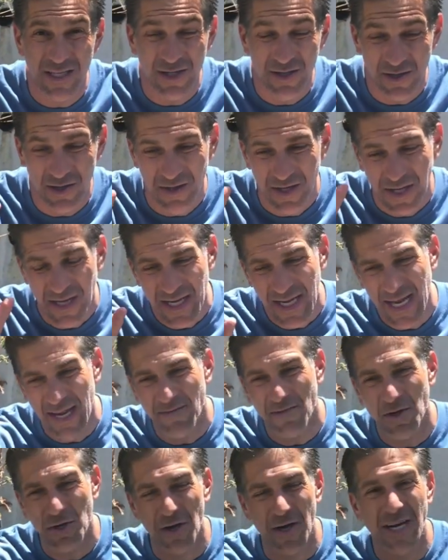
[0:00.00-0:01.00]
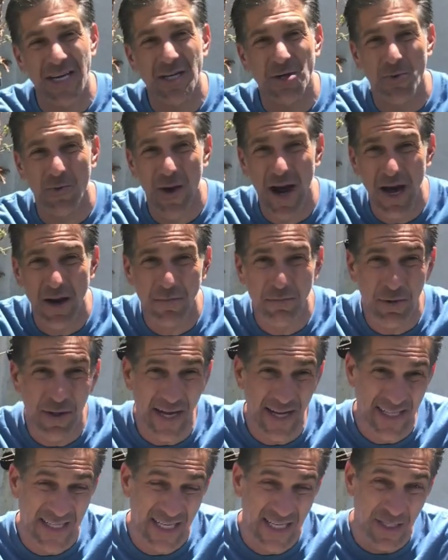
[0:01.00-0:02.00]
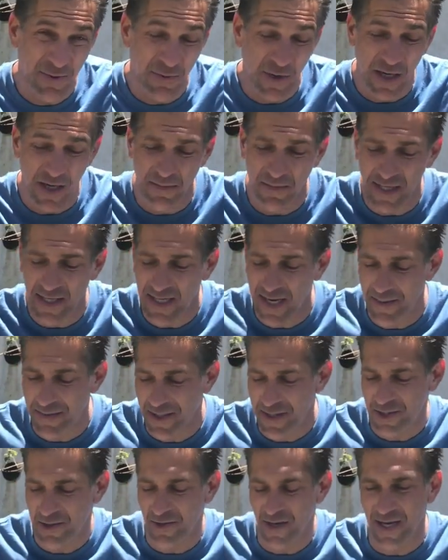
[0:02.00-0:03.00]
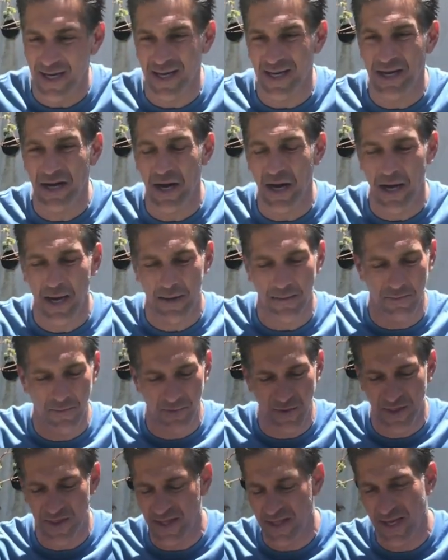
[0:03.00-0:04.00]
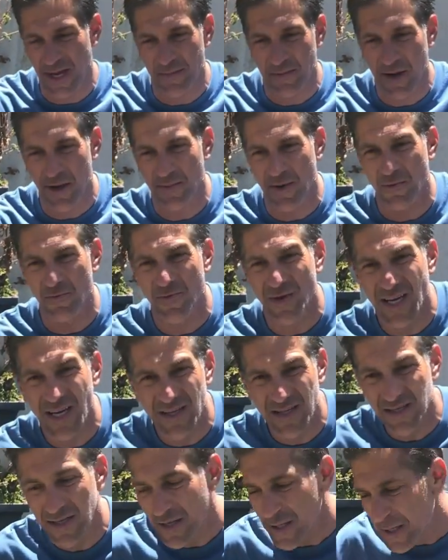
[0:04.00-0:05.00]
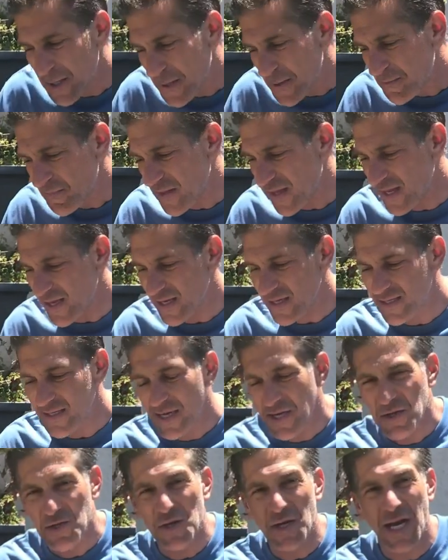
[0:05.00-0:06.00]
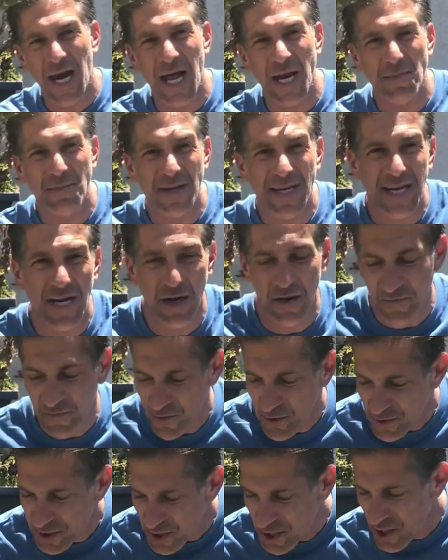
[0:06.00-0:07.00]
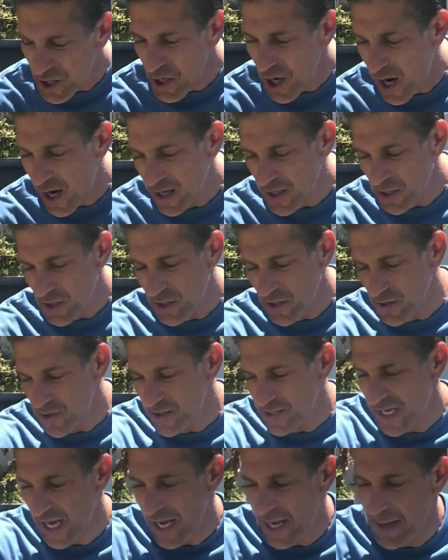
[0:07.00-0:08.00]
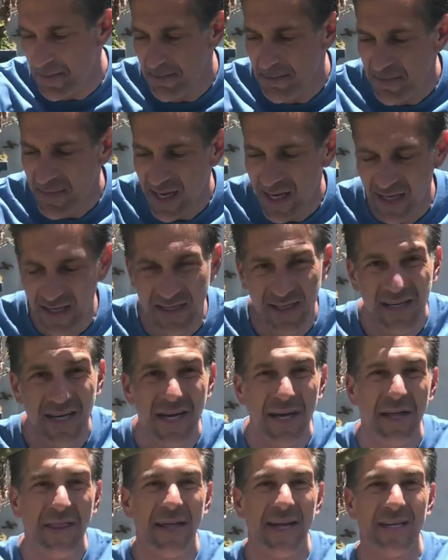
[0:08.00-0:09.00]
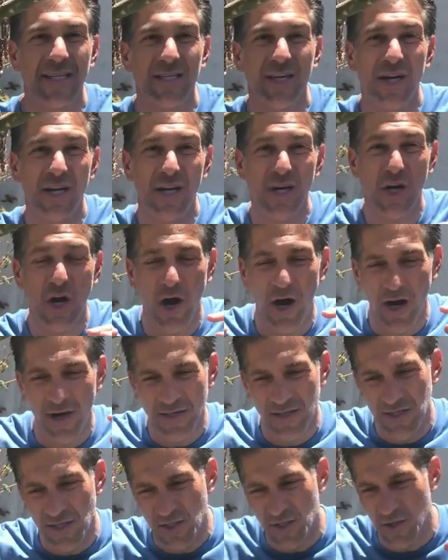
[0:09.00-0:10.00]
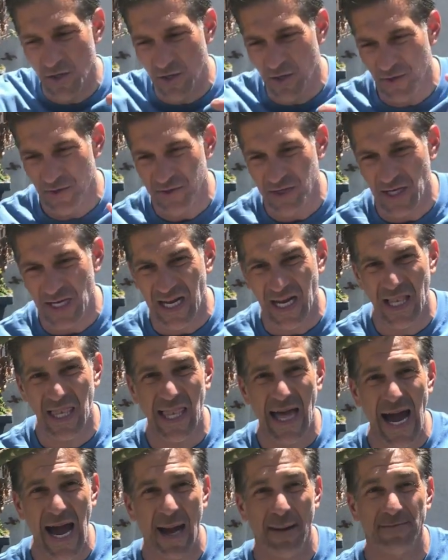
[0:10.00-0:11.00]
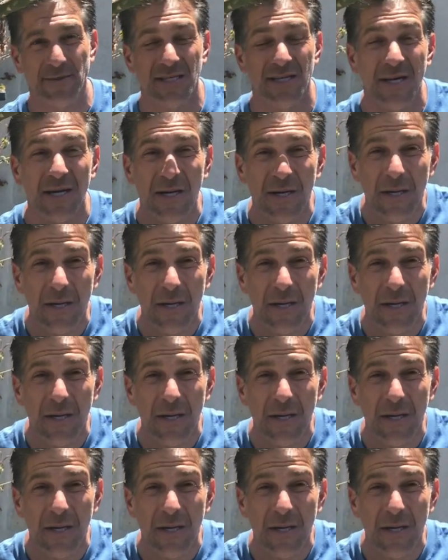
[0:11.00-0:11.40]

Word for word: soon even your in-ground plantings we're going to be demonstrating um, within the upcoming weeks, is you got to be careful to not use a mix that is going to cause the soil to collapse.